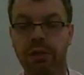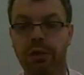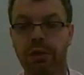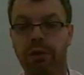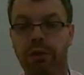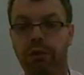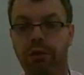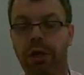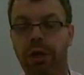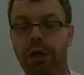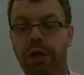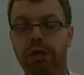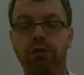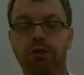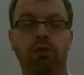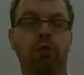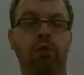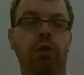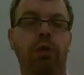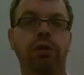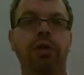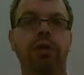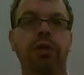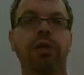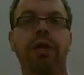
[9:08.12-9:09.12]
and you've worked
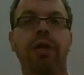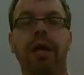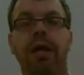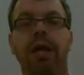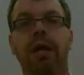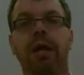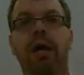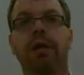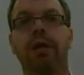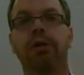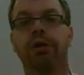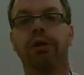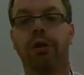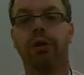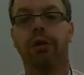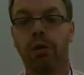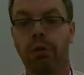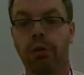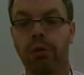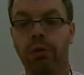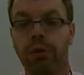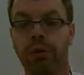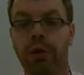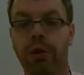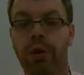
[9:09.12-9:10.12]
on that on your own,
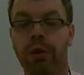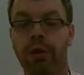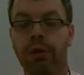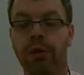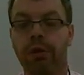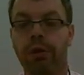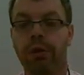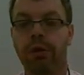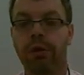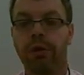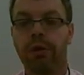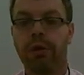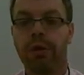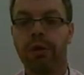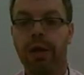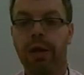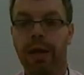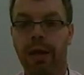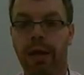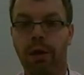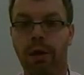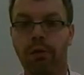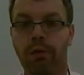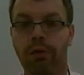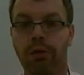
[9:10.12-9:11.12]

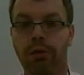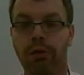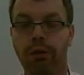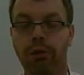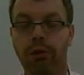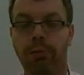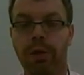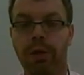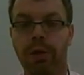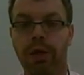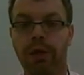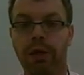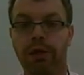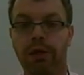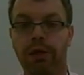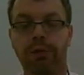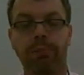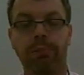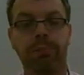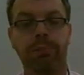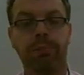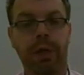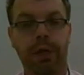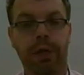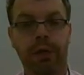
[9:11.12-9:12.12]
now you may
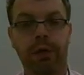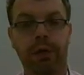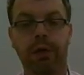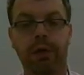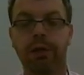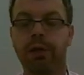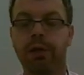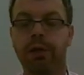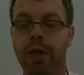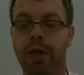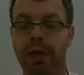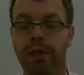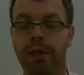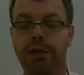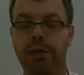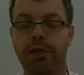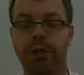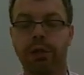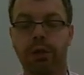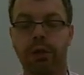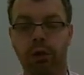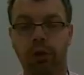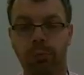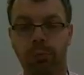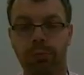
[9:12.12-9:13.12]
compare and case in a
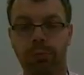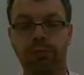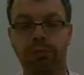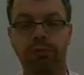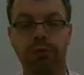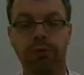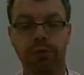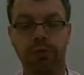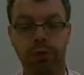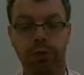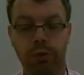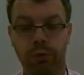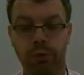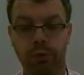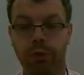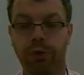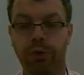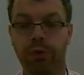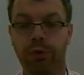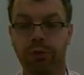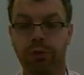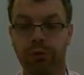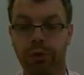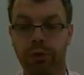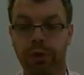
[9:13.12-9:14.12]
group of 2 to
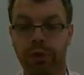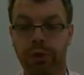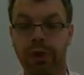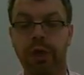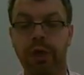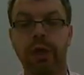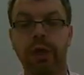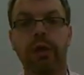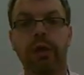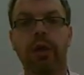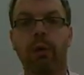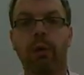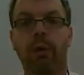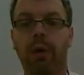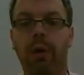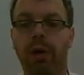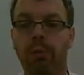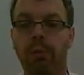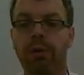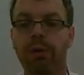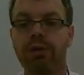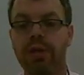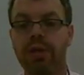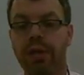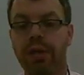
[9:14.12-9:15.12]
3. Why don't we
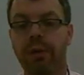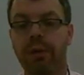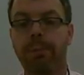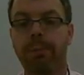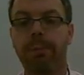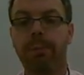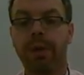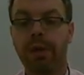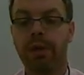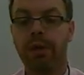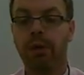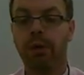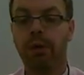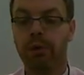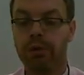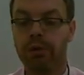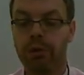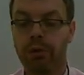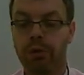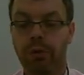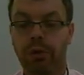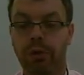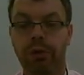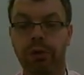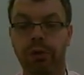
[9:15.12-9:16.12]
take a minute or 2 to
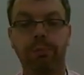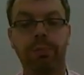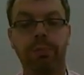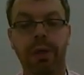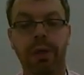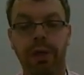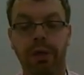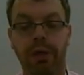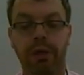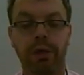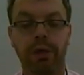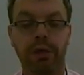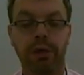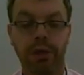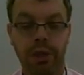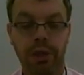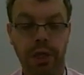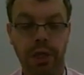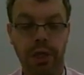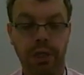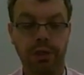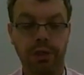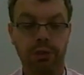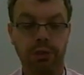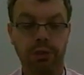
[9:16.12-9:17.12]
compare and
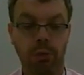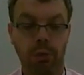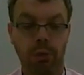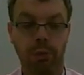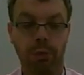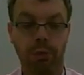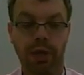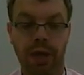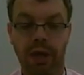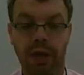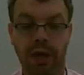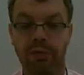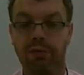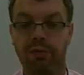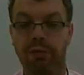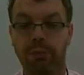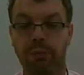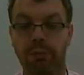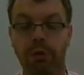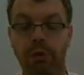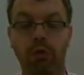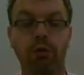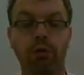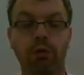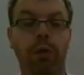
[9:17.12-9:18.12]
case what we have? Go
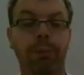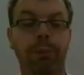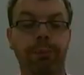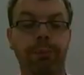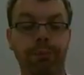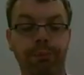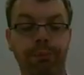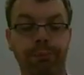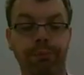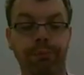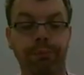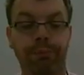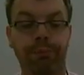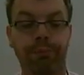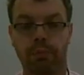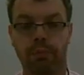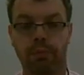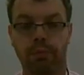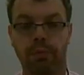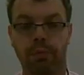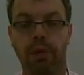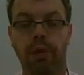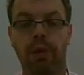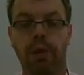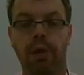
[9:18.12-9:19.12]
for it.
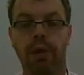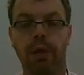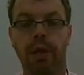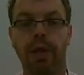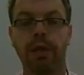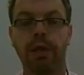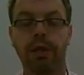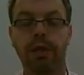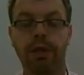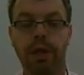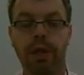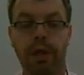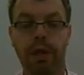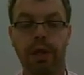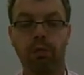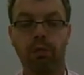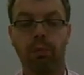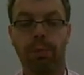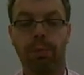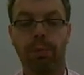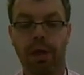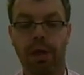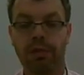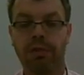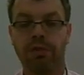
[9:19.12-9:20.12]
And again, we'll
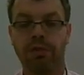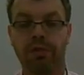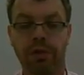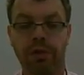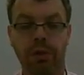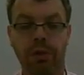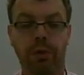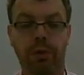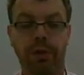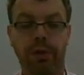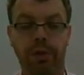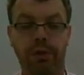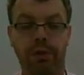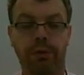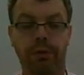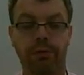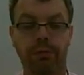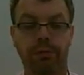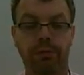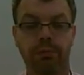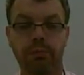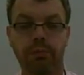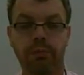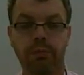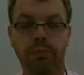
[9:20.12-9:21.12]
pause the video here.
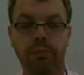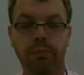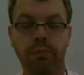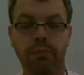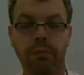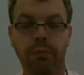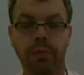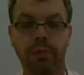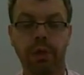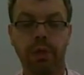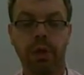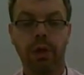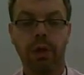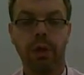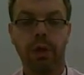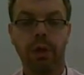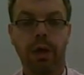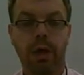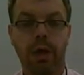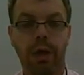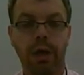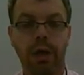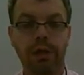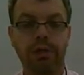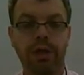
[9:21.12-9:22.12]
All
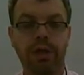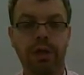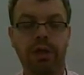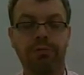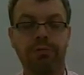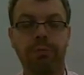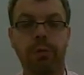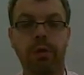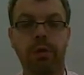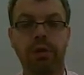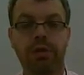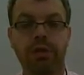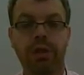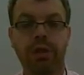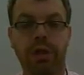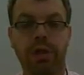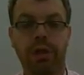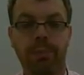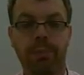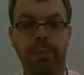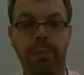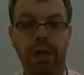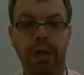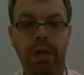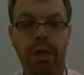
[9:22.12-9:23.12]
right, sophomores, now